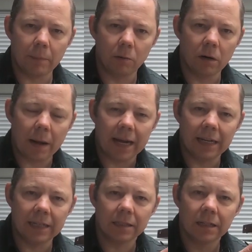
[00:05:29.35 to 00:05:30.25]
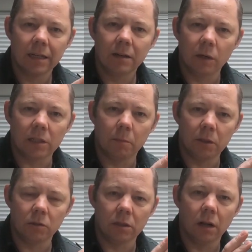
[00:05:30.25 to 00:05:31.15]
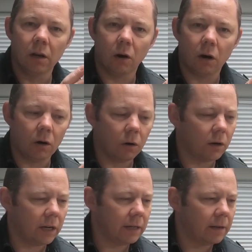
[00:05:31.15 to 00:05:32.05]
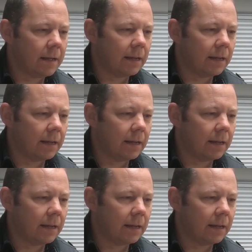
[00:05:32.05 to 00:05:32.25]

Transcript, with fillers: built on the back of this, which are producing a lot of hot heat.